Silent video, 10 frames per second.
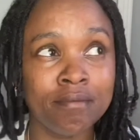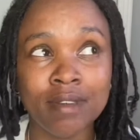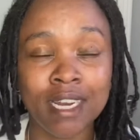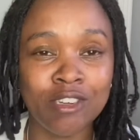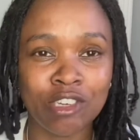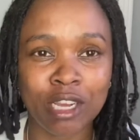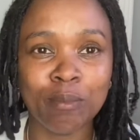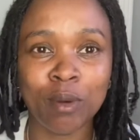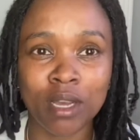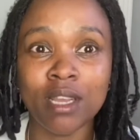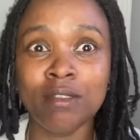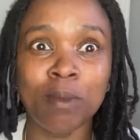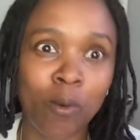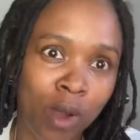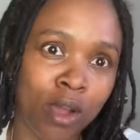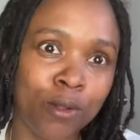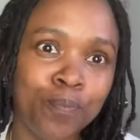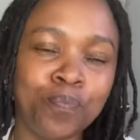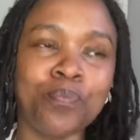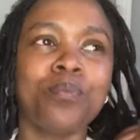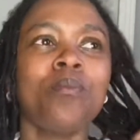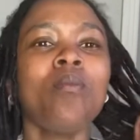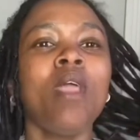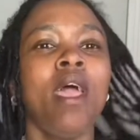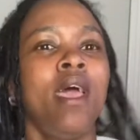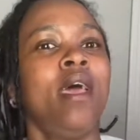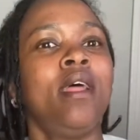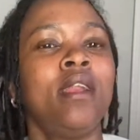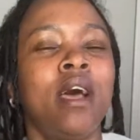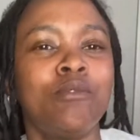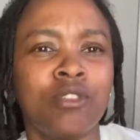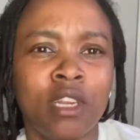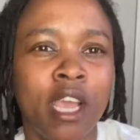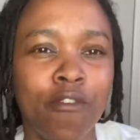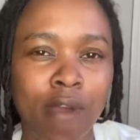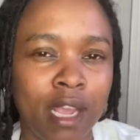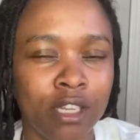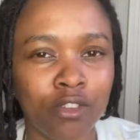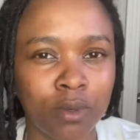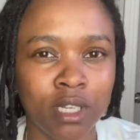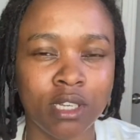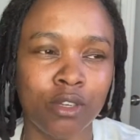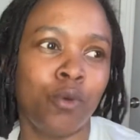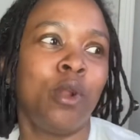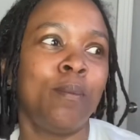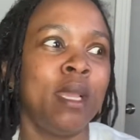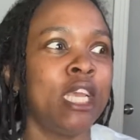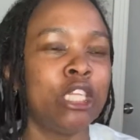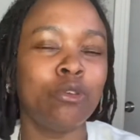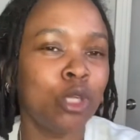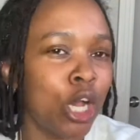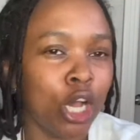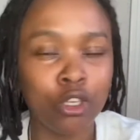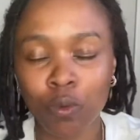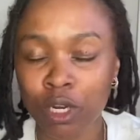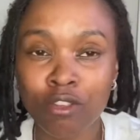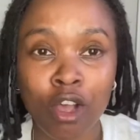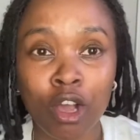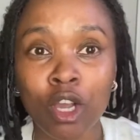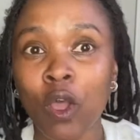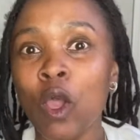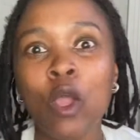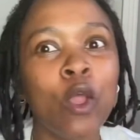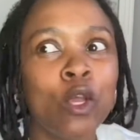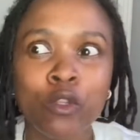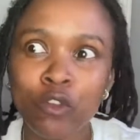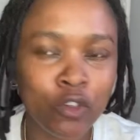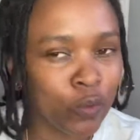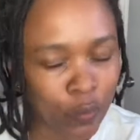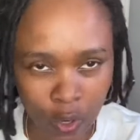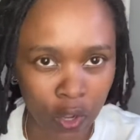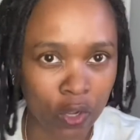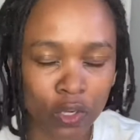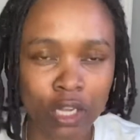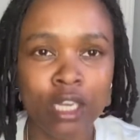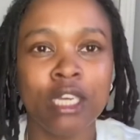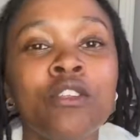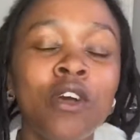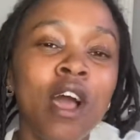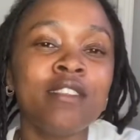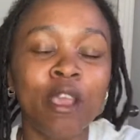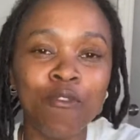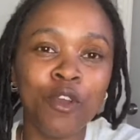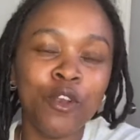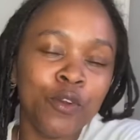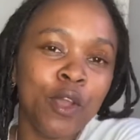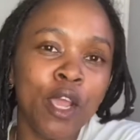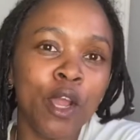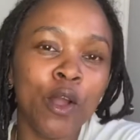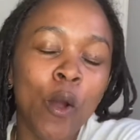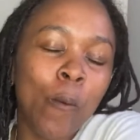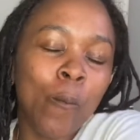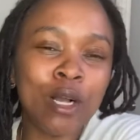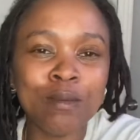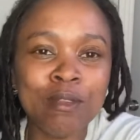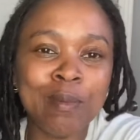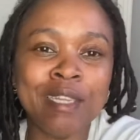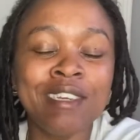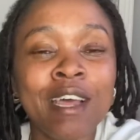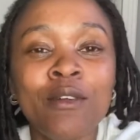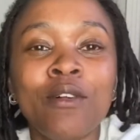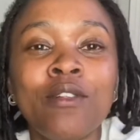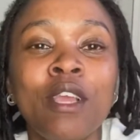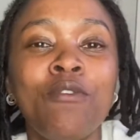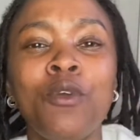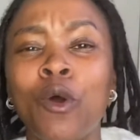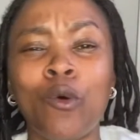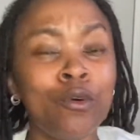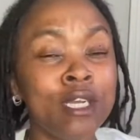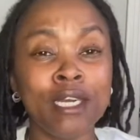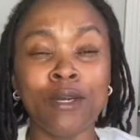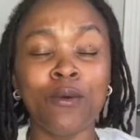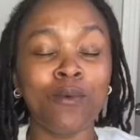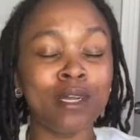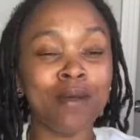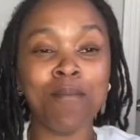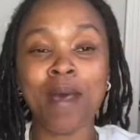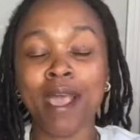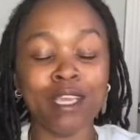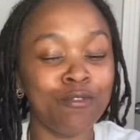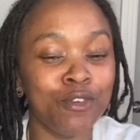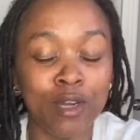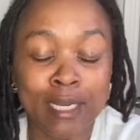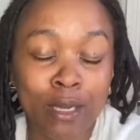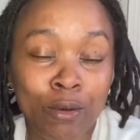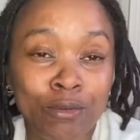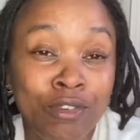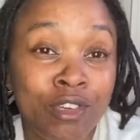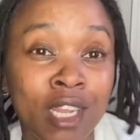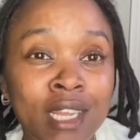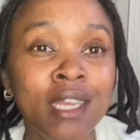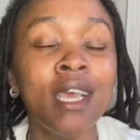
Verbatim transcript: I didn't check, but it's been a while. And I'm just gonna get right into it. Don't wanna make it too long, don't wanna talk too long. So guys, if you're new here, welcome to my channel. If you are old here, welcome back if you're an O G.